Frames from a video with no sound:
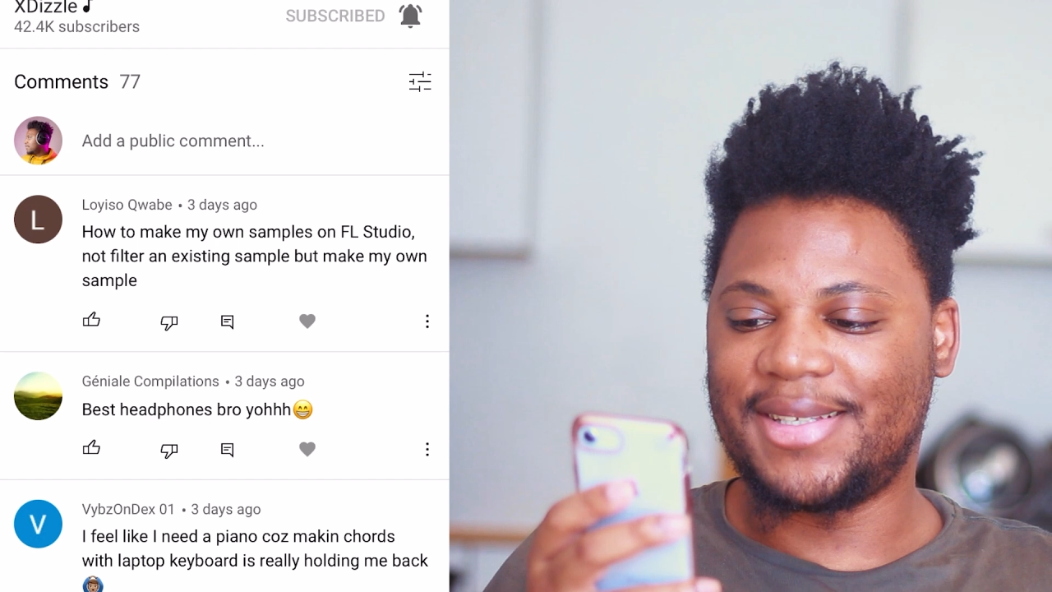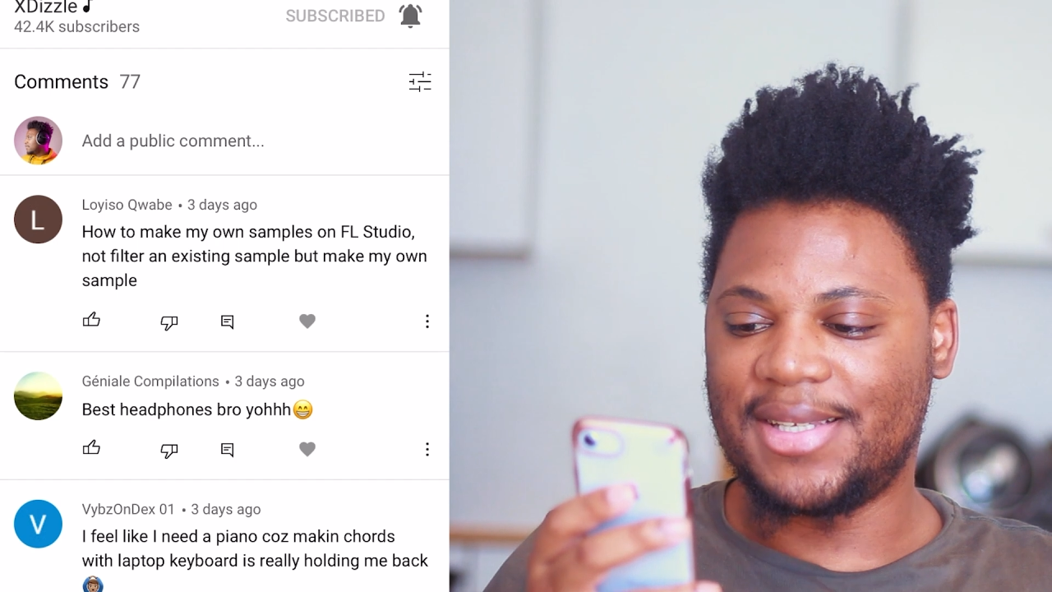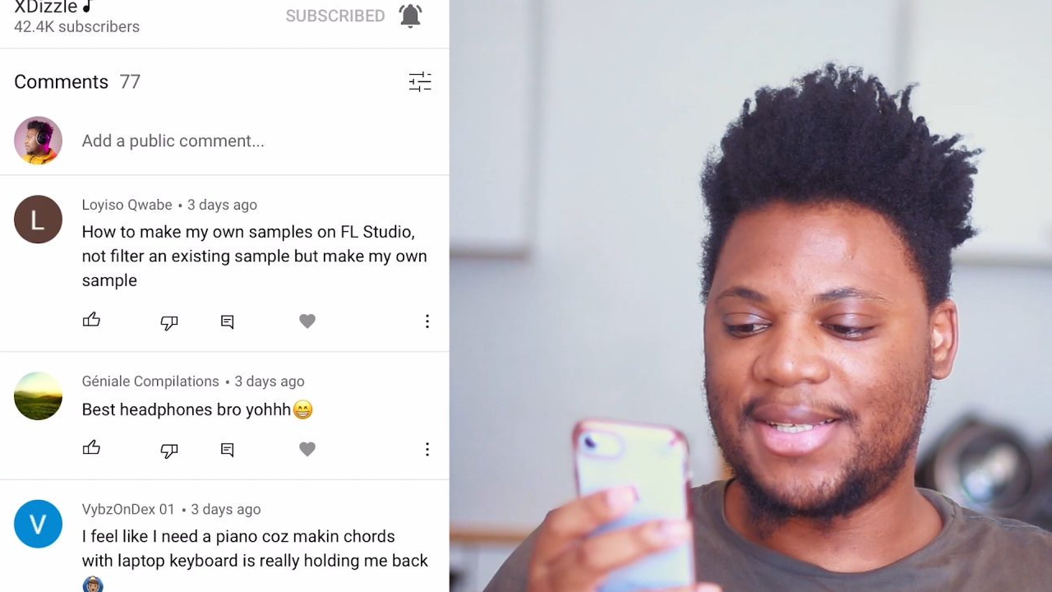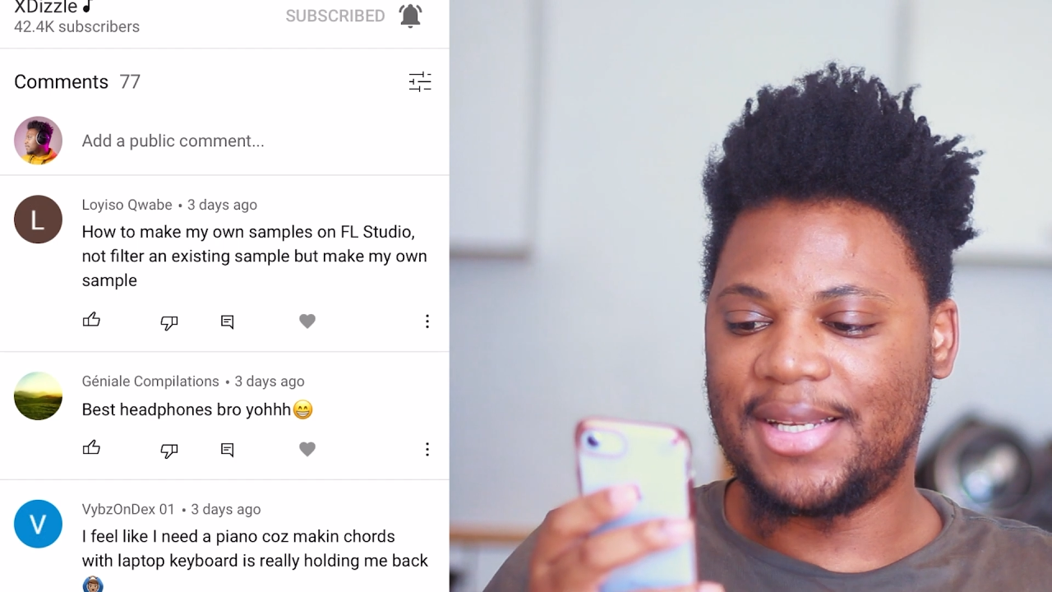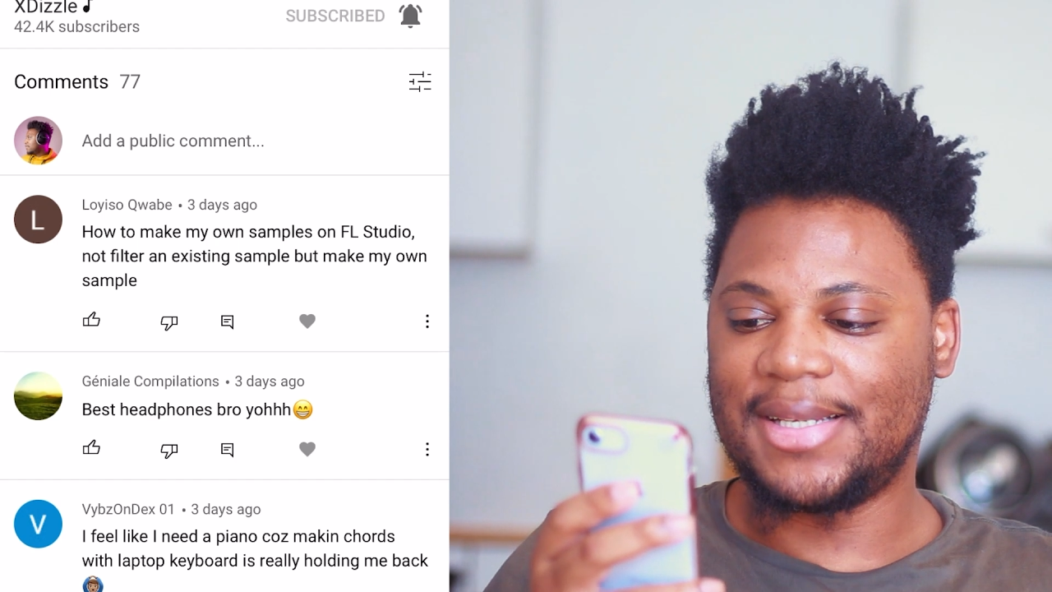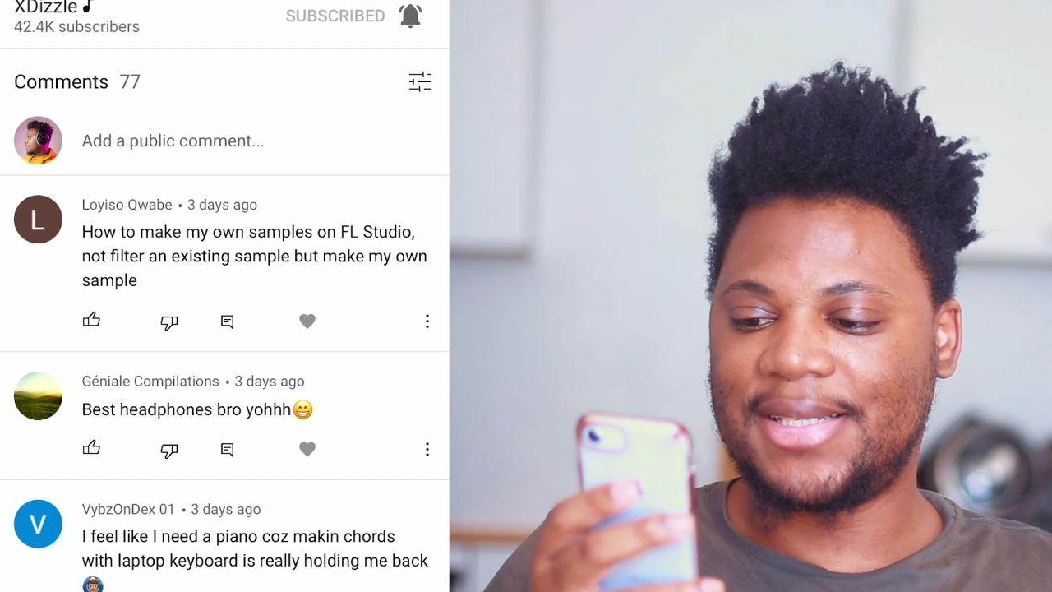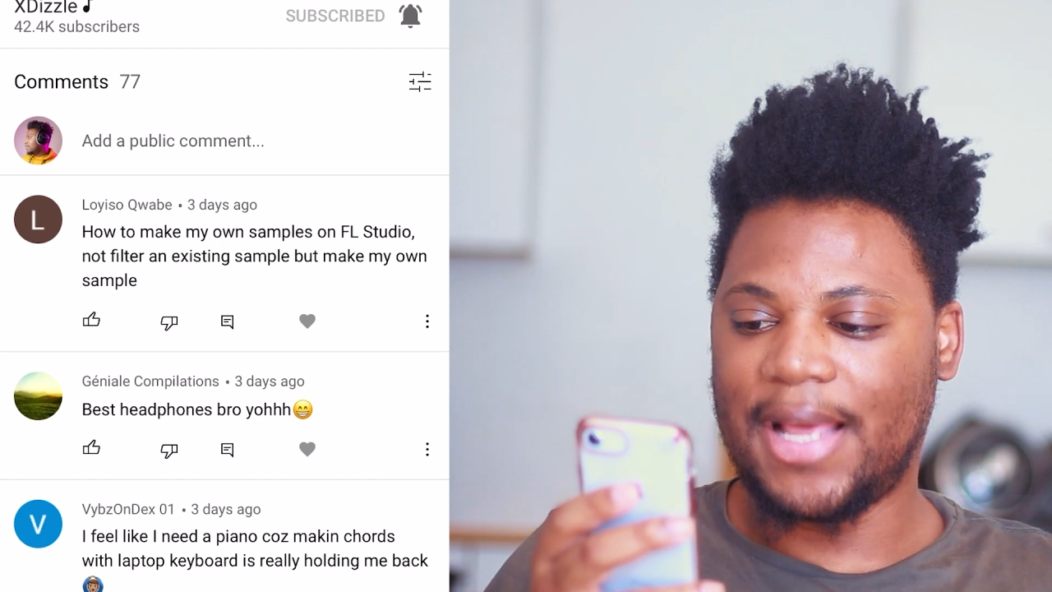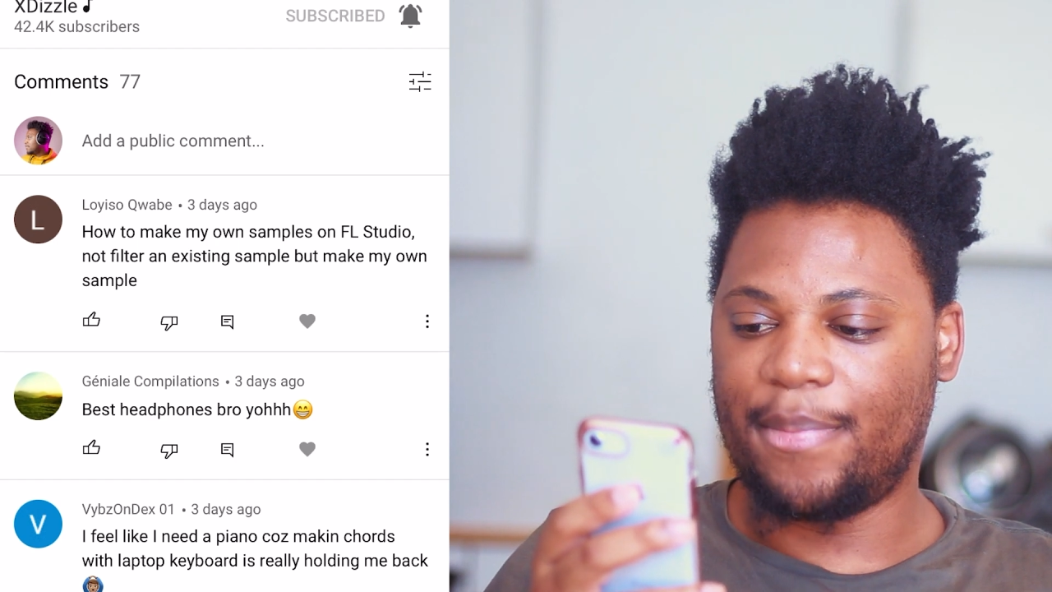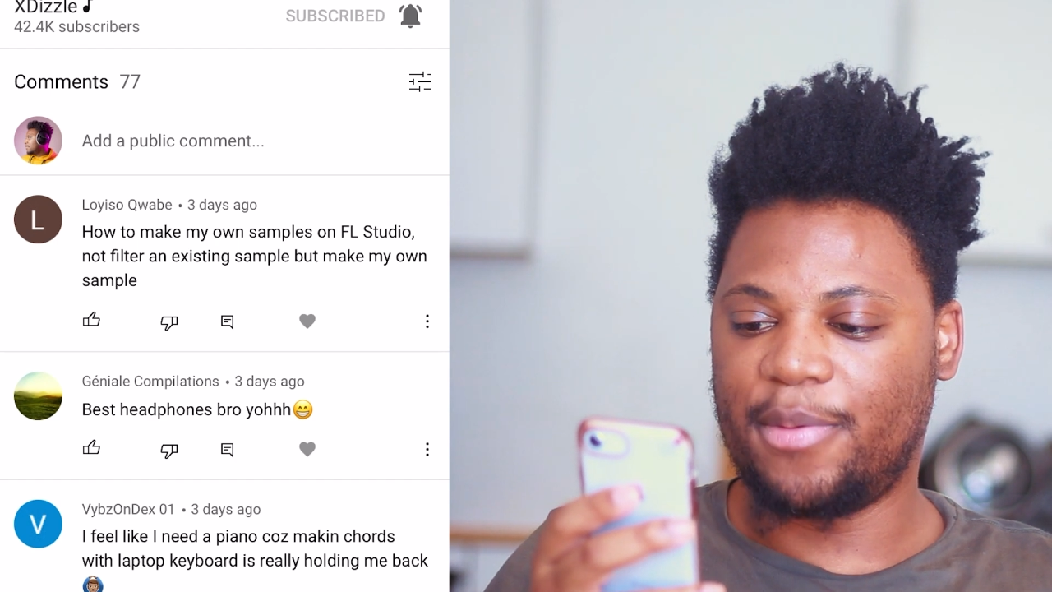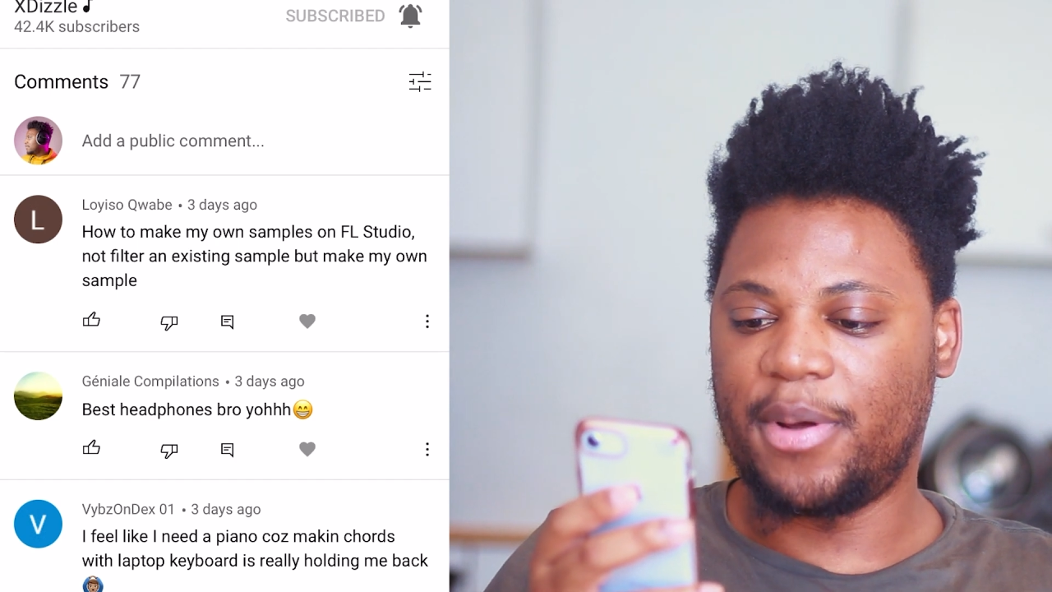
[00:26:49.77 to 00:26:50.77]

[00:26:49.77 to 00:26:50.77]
existing sample